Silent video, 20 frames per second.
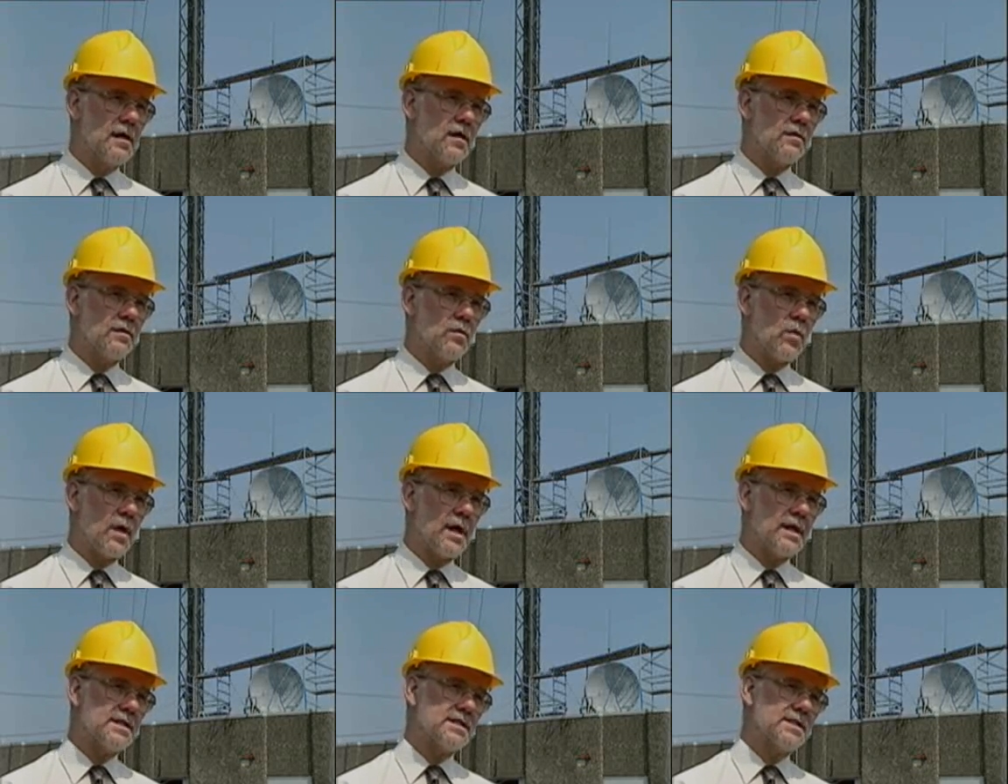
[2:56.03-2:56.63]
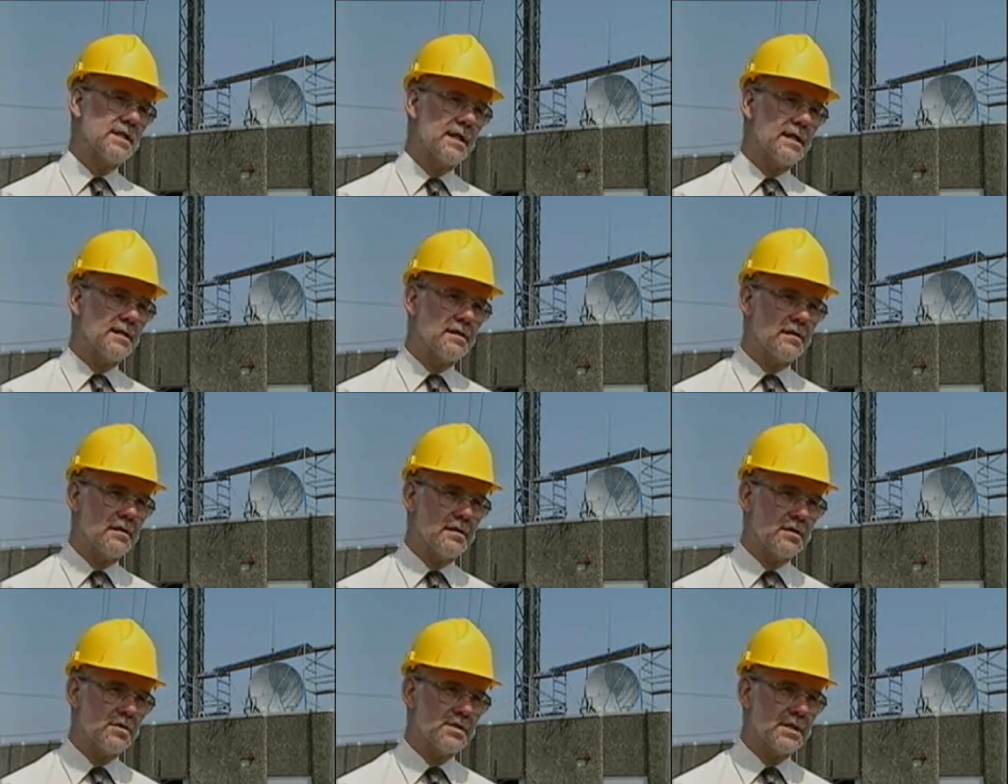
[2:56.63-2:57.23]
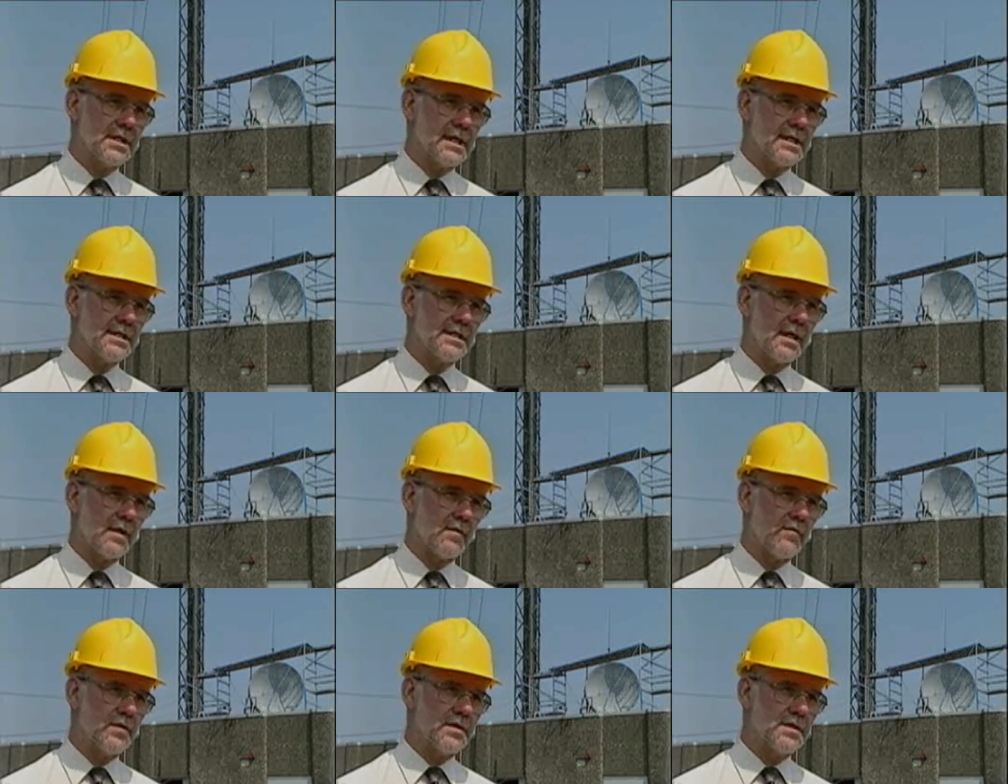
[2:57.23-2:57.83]
on the white cylinder that you see
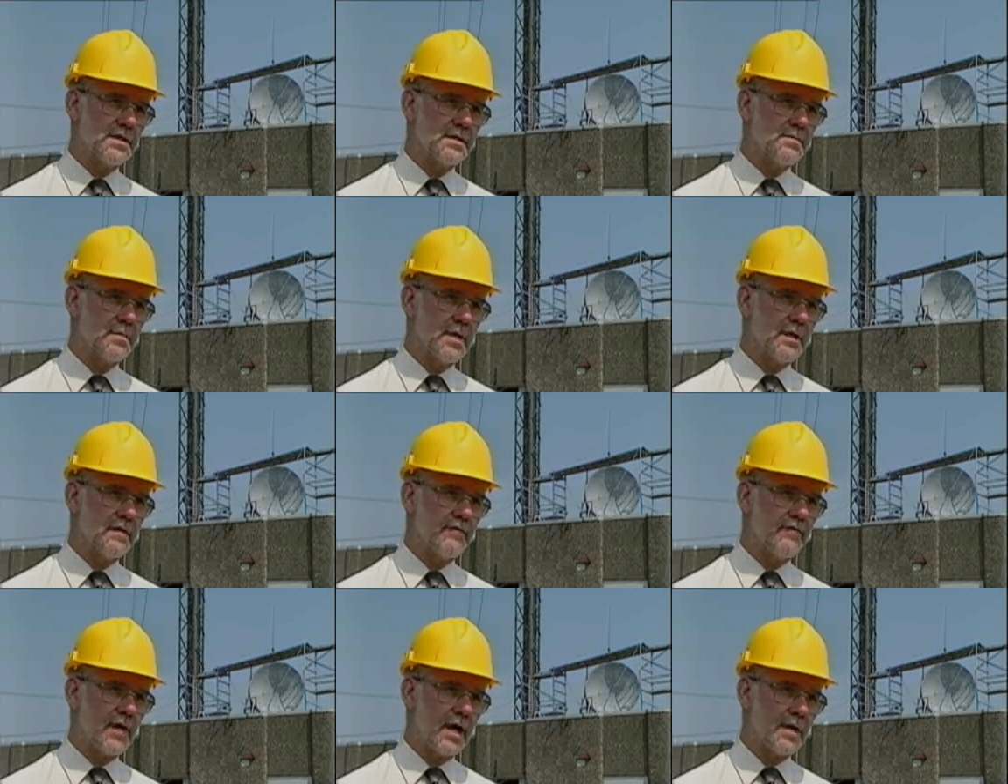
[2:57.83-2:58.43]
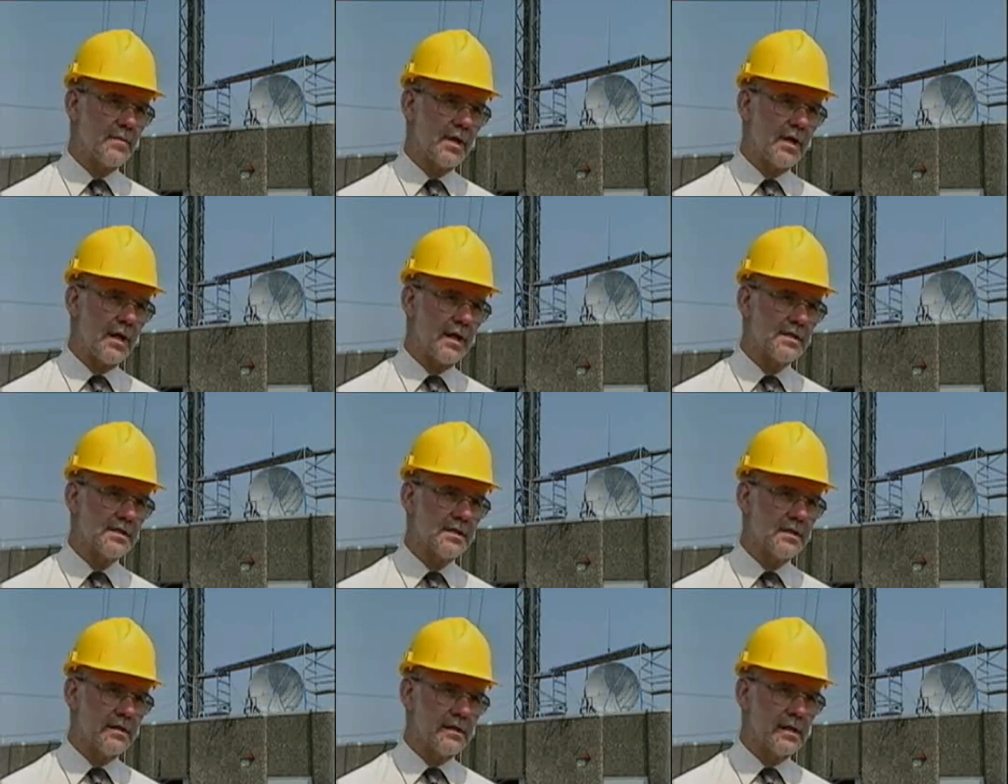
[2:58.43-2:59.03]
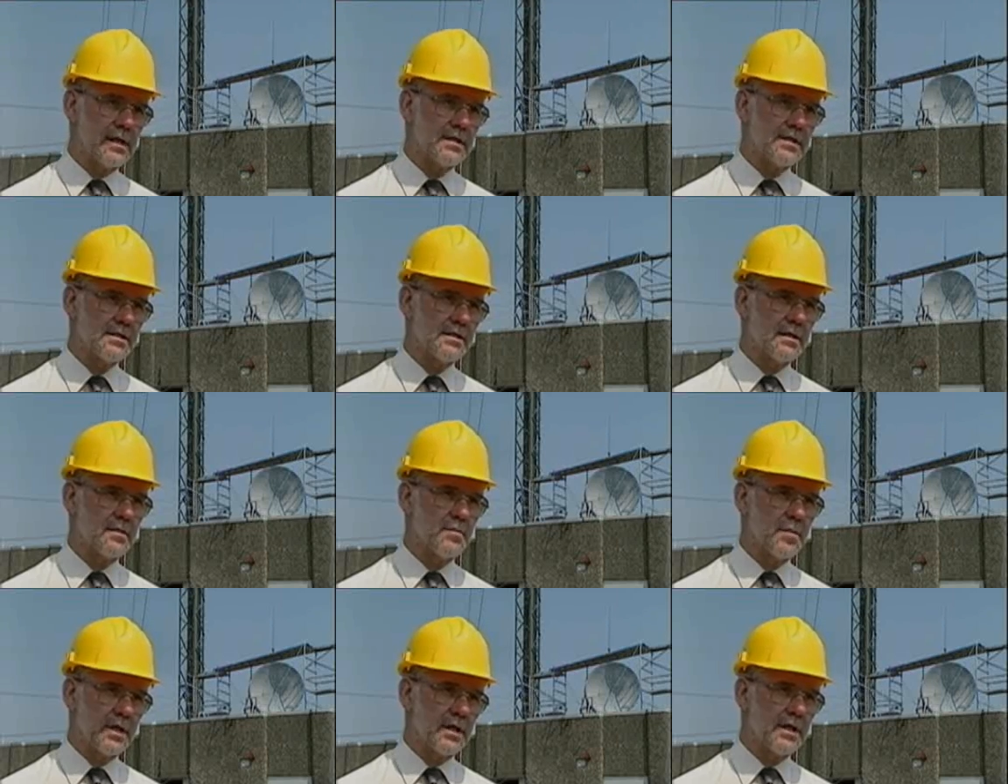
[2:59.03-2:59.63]
itself, which is made of fiberglass, and
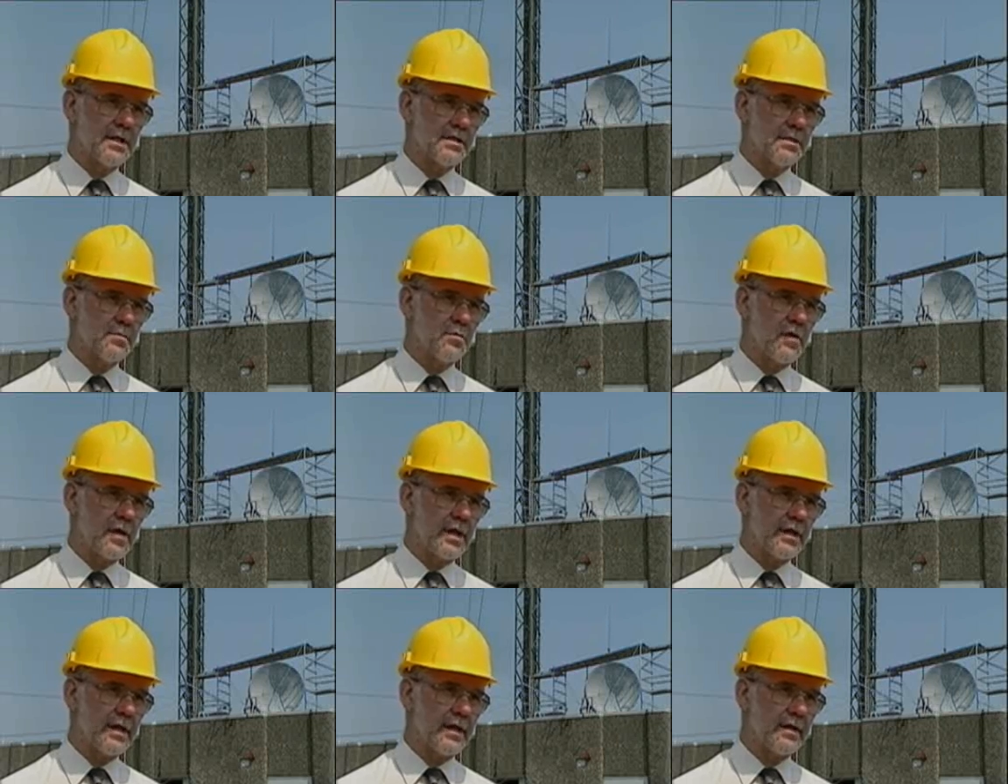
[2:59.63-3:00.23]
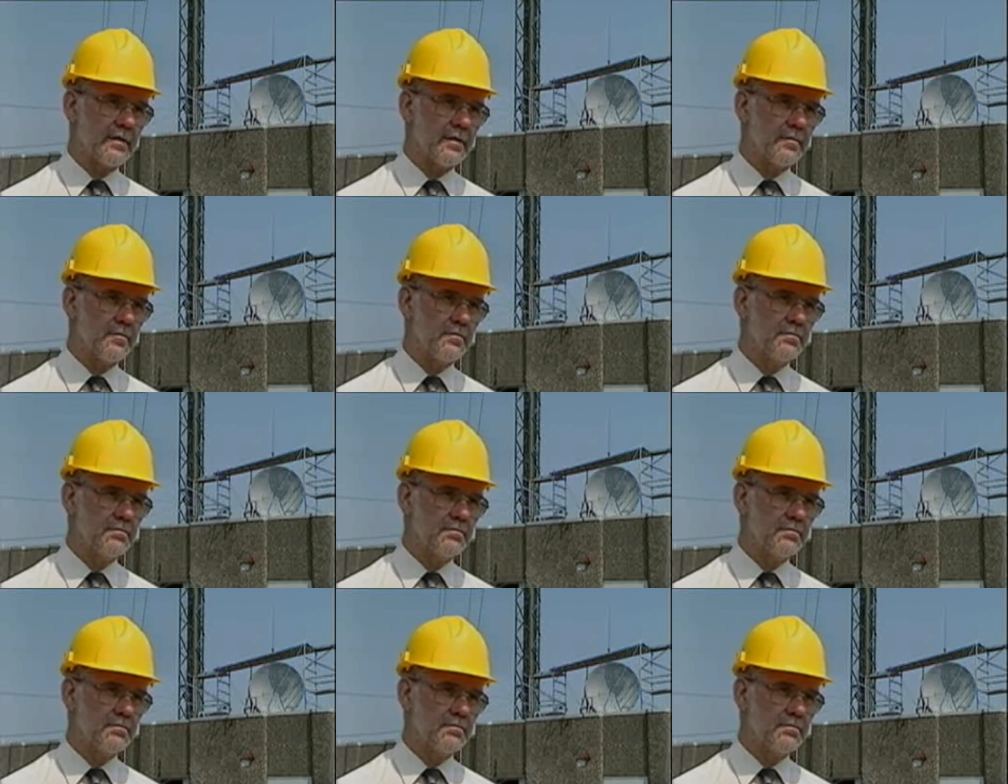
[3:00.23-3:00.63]
it's uh, beginning to break down.